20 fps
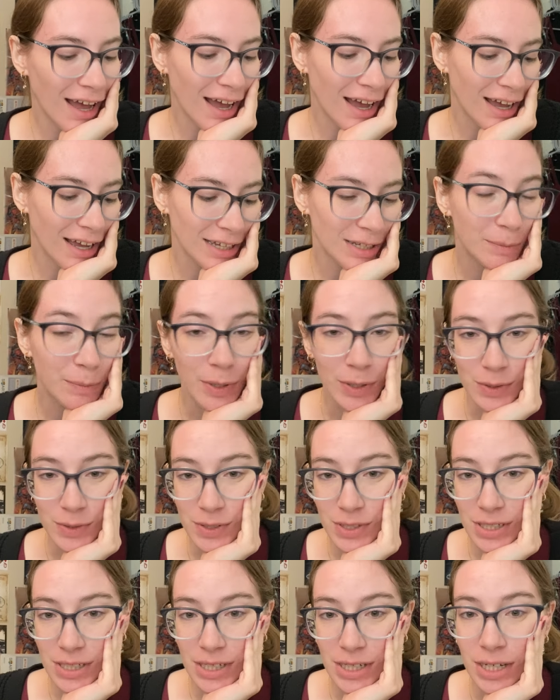had
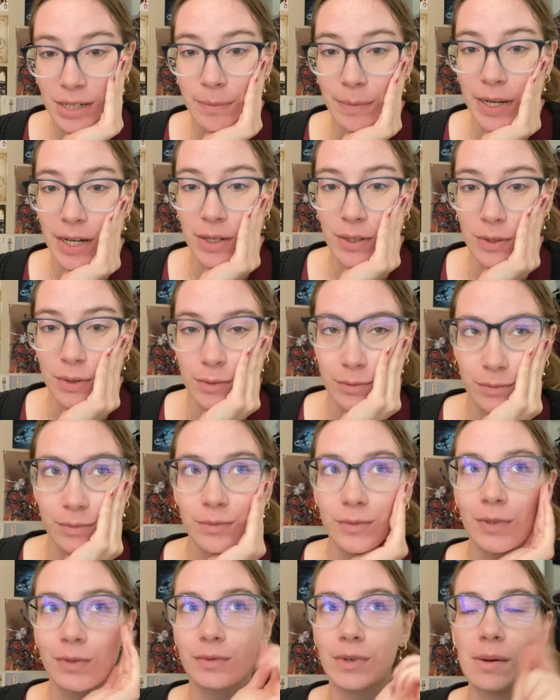posted about
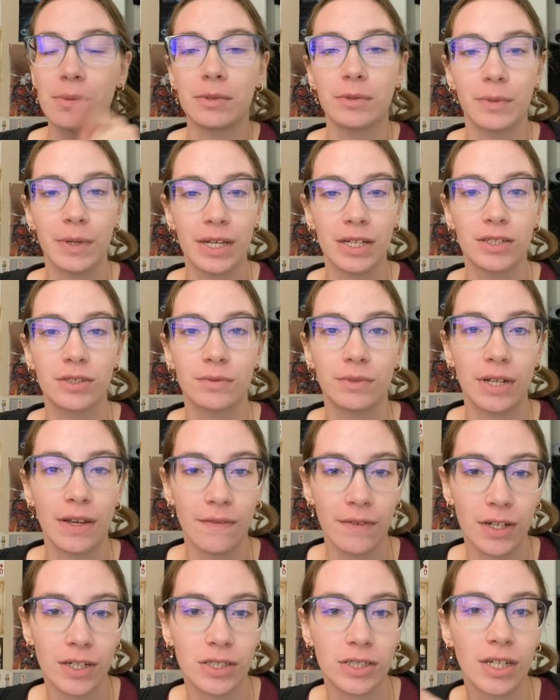Rebel Witch when I
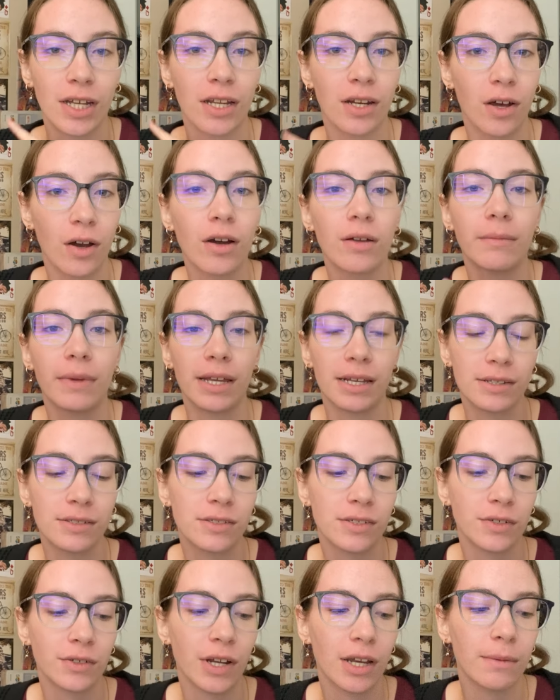finished it on my
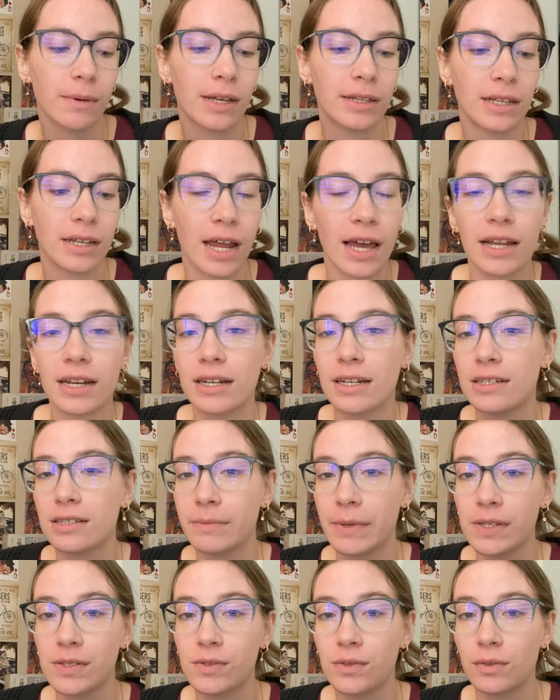Instagram, and then added it to
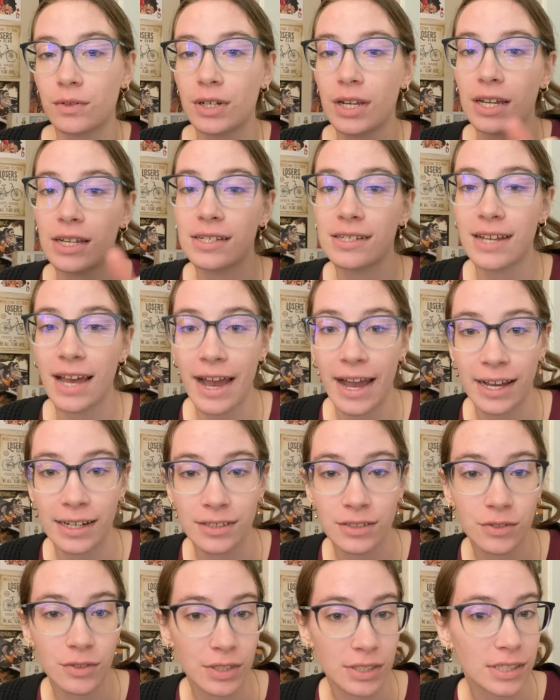my story and
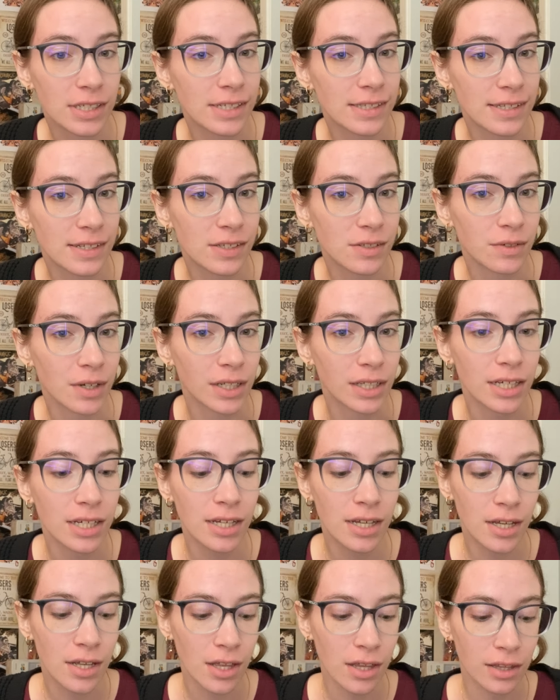tagged Kristen Cicerelli,
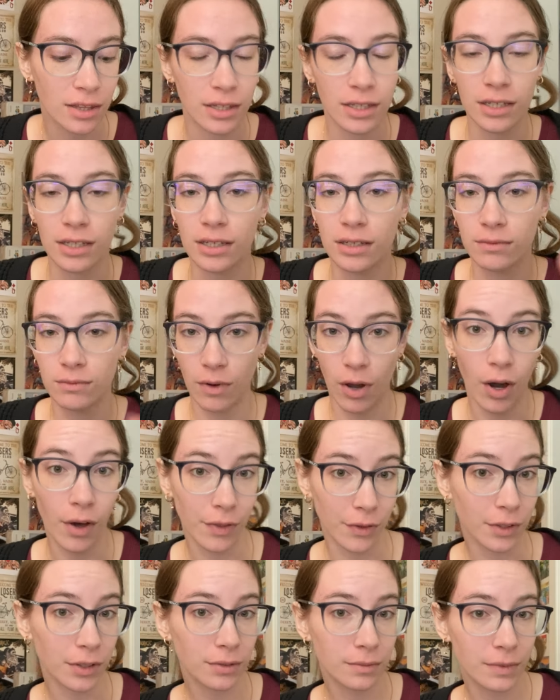the
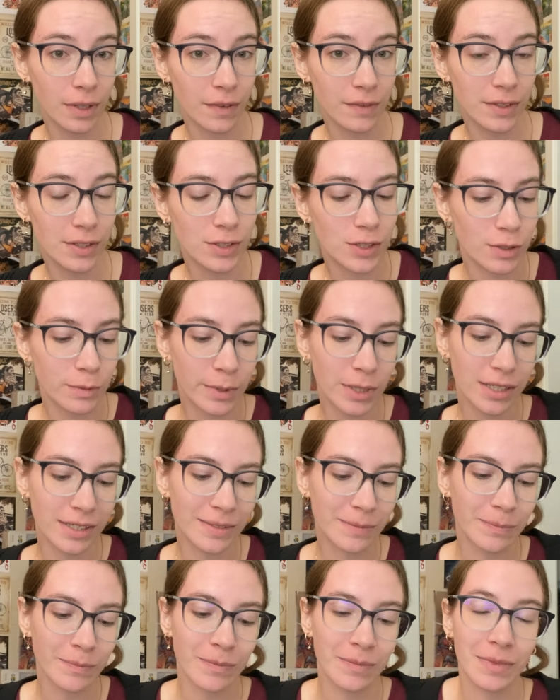author of these 2 books,
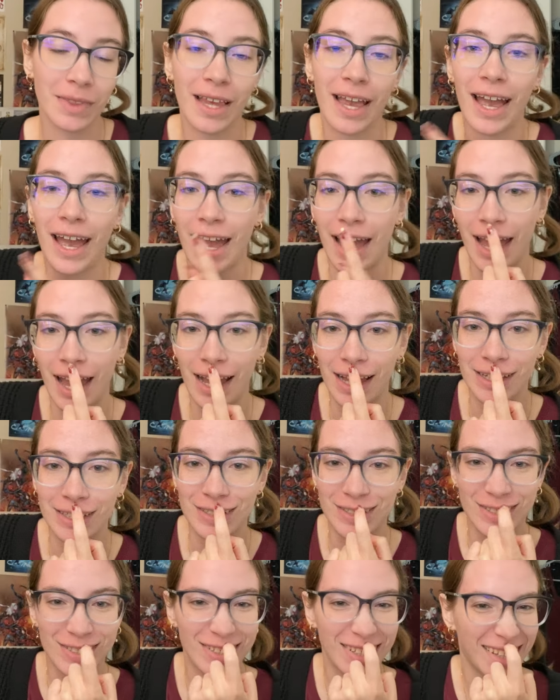and
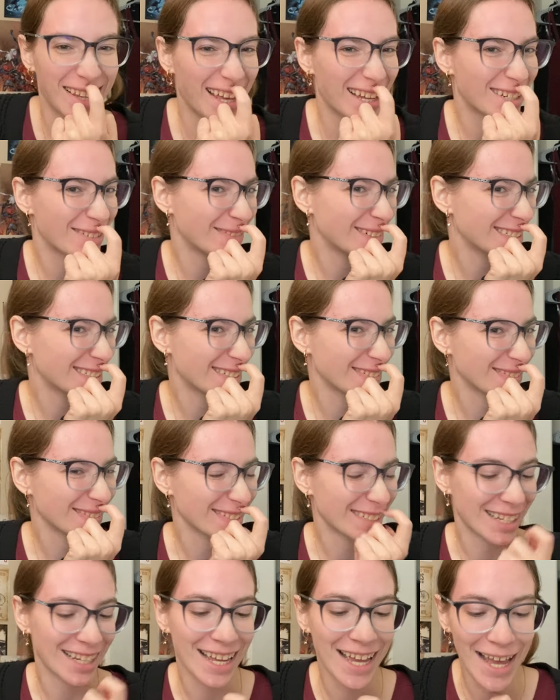she liked my
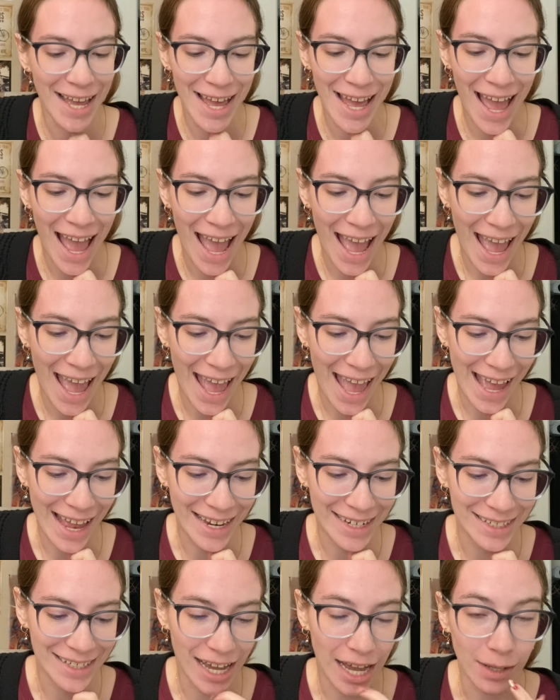story,
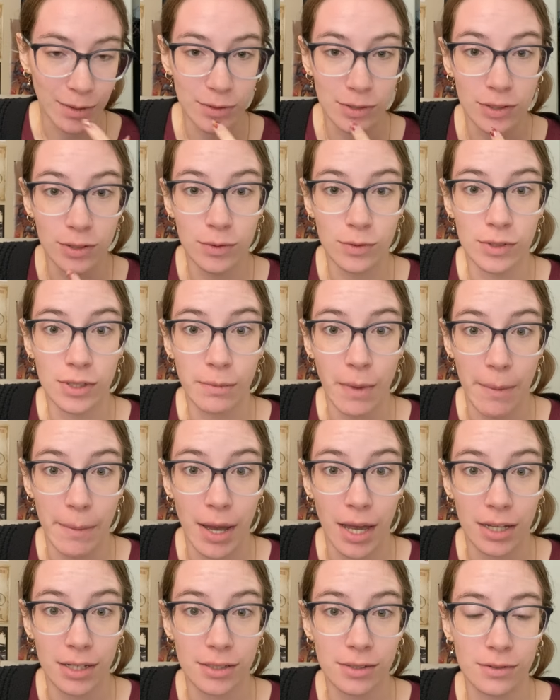and I was losing my
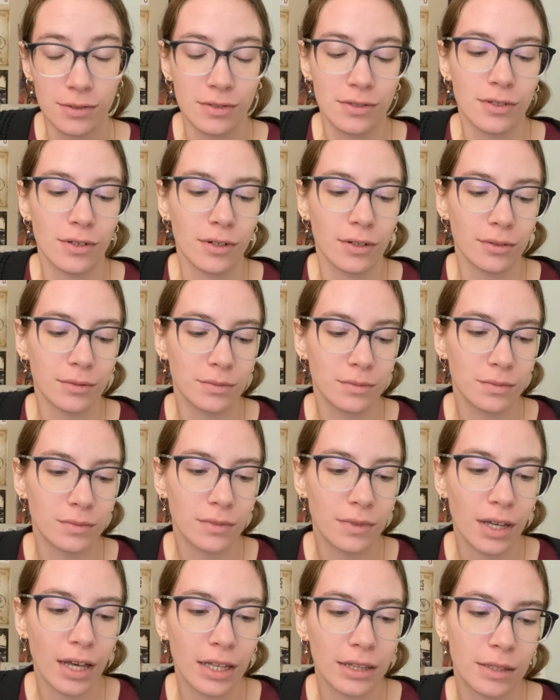mind. So
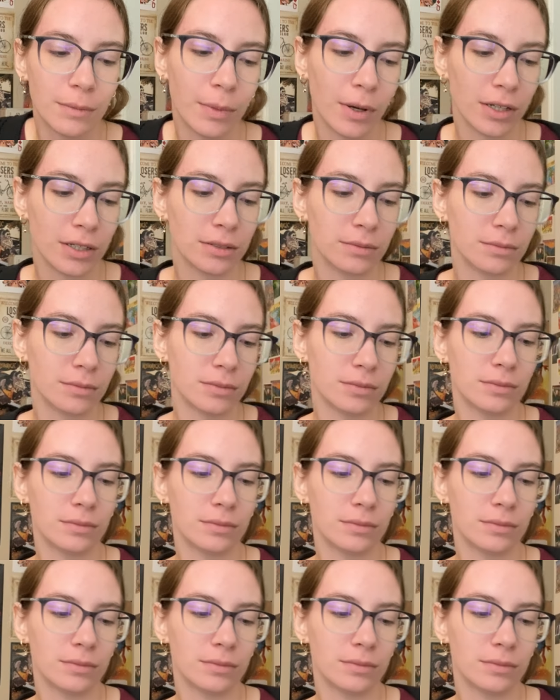at the bottom